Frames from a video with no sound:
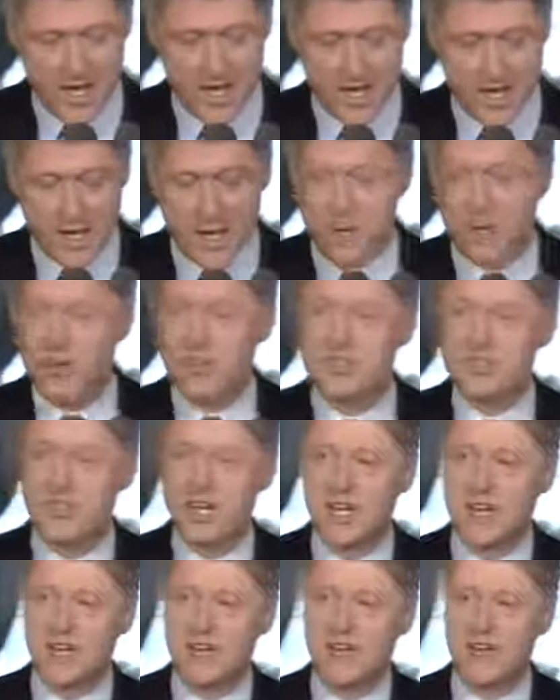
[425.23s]
Uh, I will
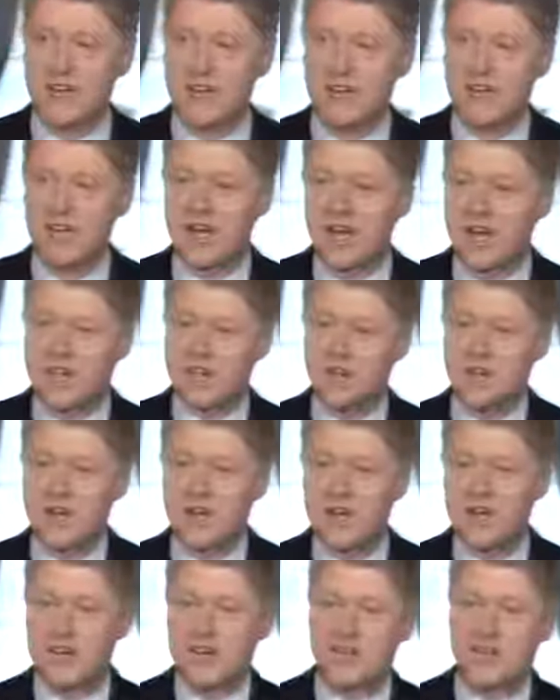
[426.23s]
say that on the last
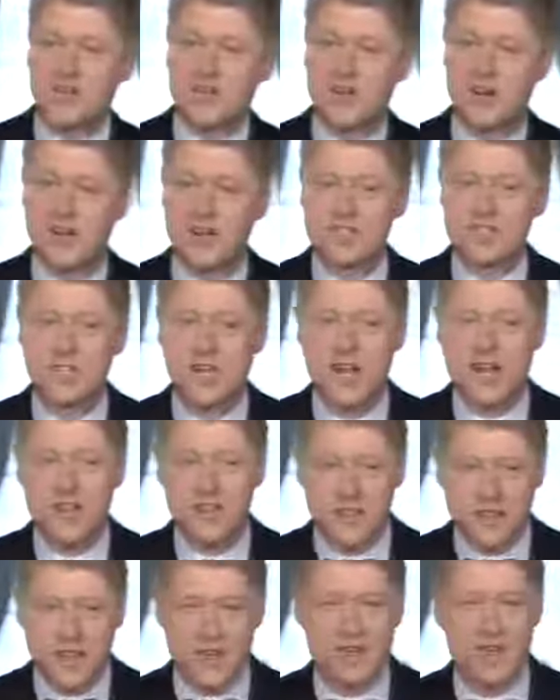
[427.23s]
round of grants, I
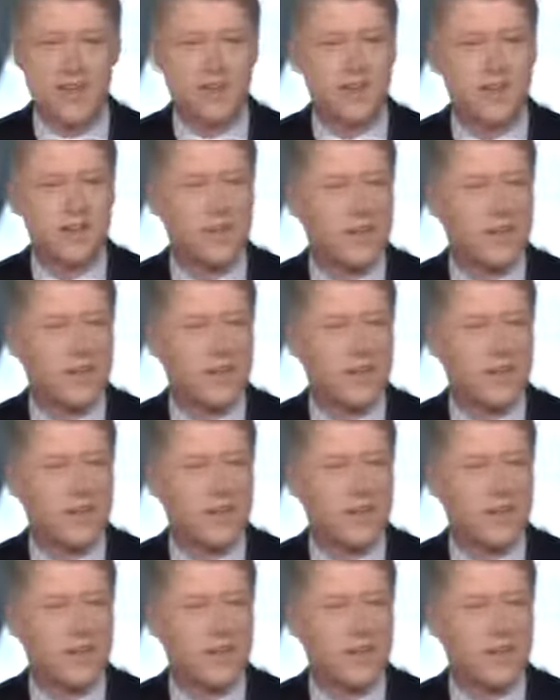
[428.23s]
think